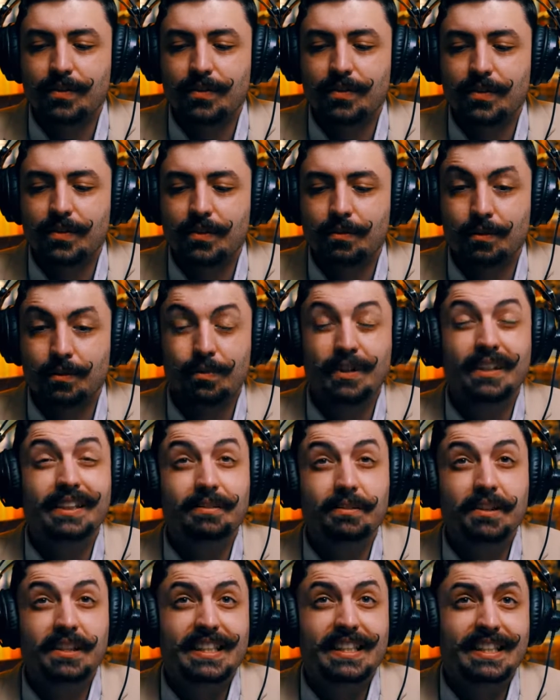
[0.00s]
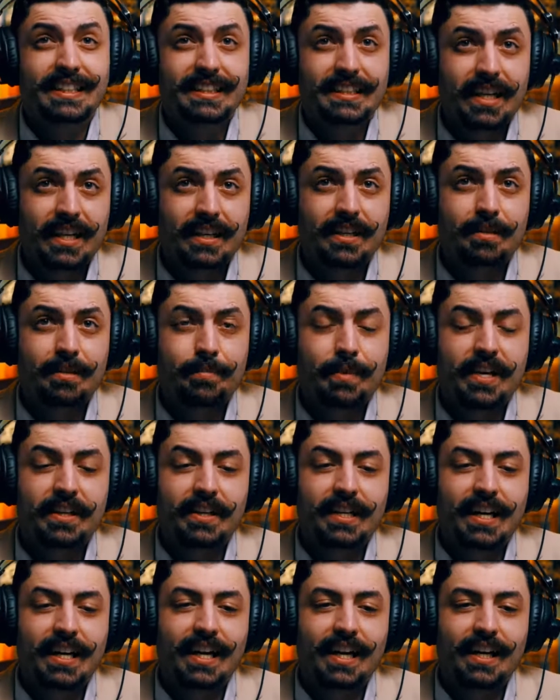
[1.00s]
we're really, really excited about
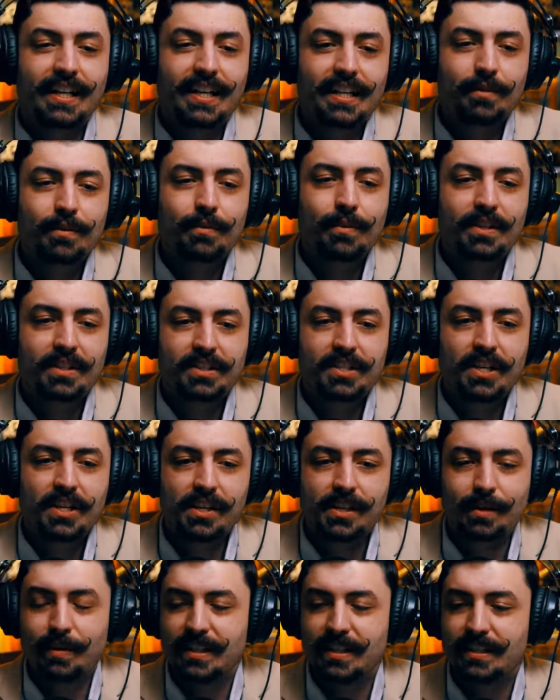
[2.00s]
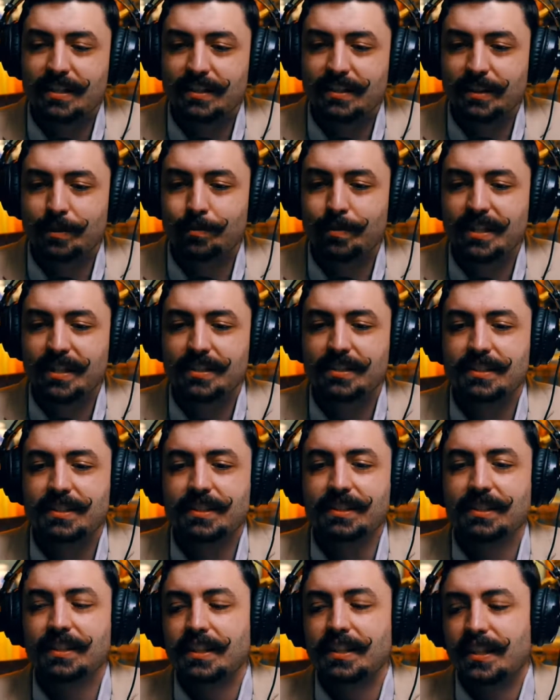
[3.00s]
it. And I kind of wanted to talk about it a little bit on